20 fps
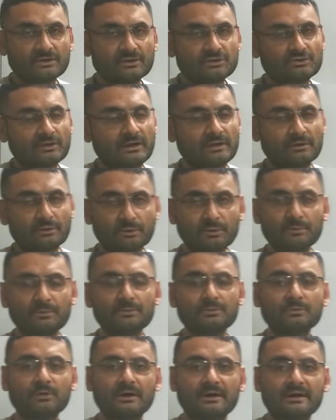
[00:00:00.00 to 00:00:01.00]
So I hope
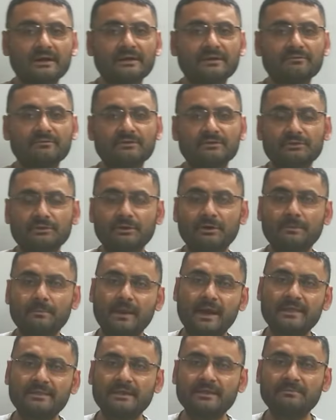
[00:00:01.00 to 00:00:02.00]
you are ready with your
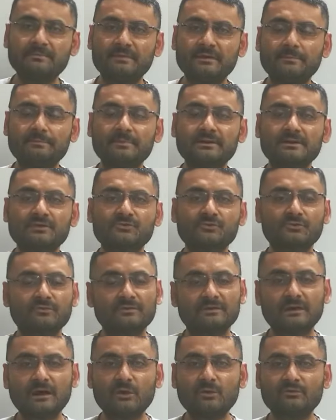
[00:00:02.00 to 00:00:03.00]
pen and paper. So
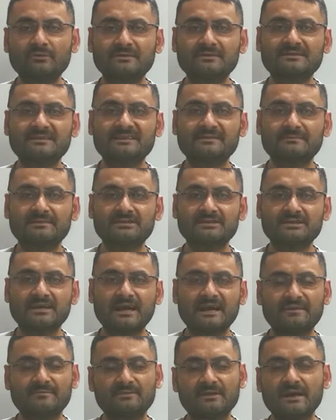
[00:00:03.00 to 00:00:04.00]
without wasting much
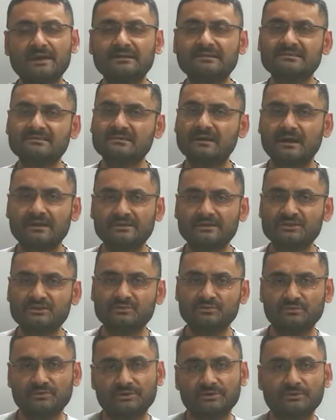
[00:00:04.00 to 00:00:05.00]
time, let us start
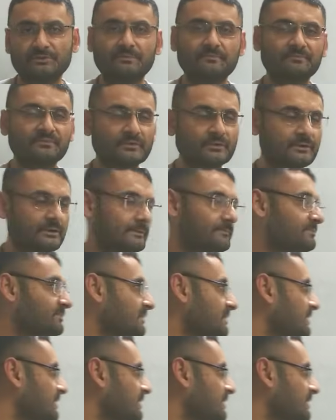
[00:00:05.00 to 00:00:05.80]
this video. Okay.